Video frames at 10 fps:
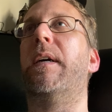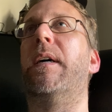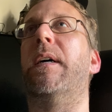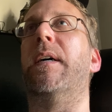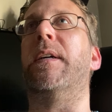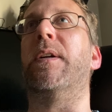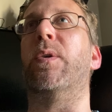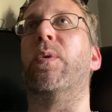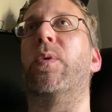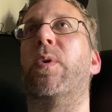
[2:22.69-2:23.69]

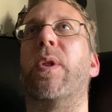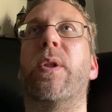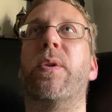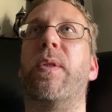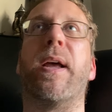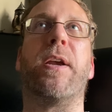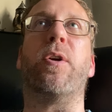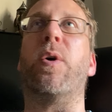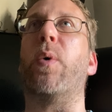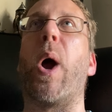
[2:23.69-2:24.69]
or like,
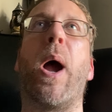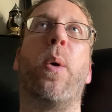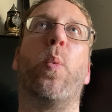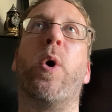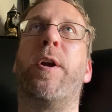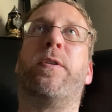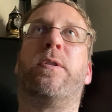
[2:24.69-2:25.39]
I won